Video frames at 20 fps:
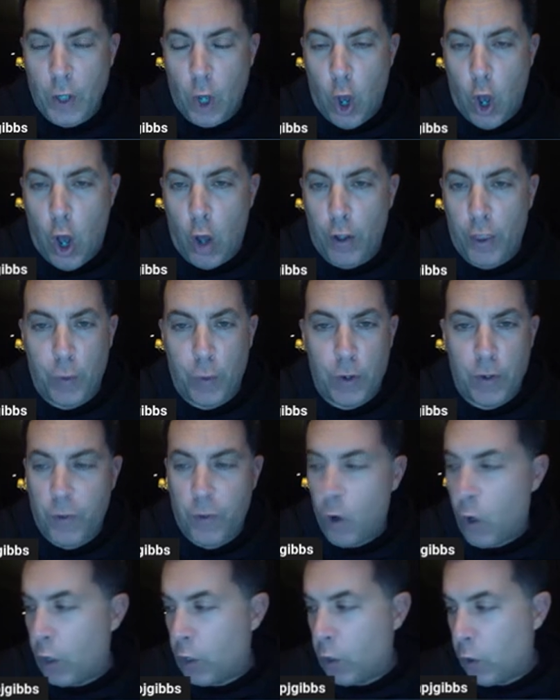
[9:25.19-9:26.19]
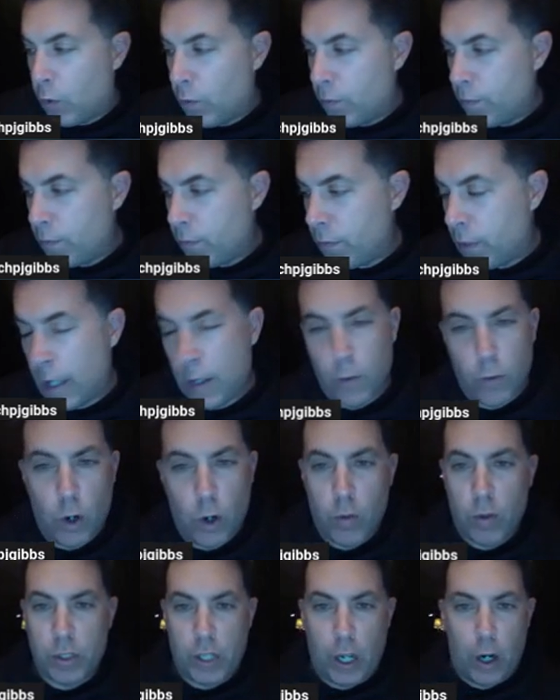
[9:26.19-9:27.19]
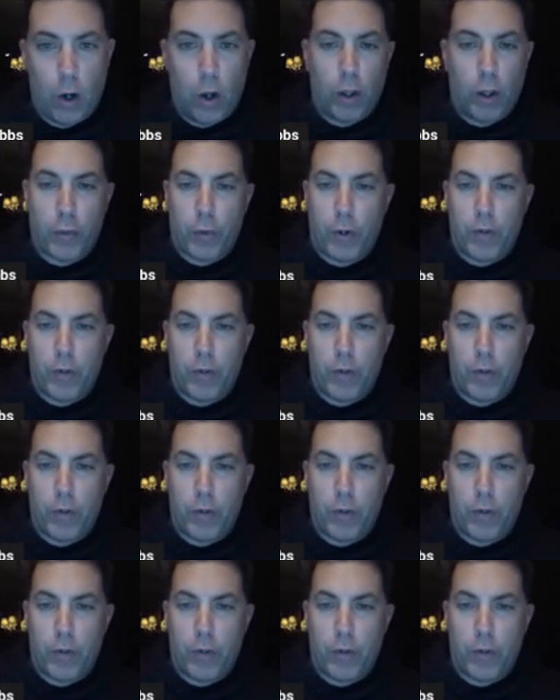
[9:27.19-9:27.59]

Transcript: all three vertical. Okay, the rover's got all three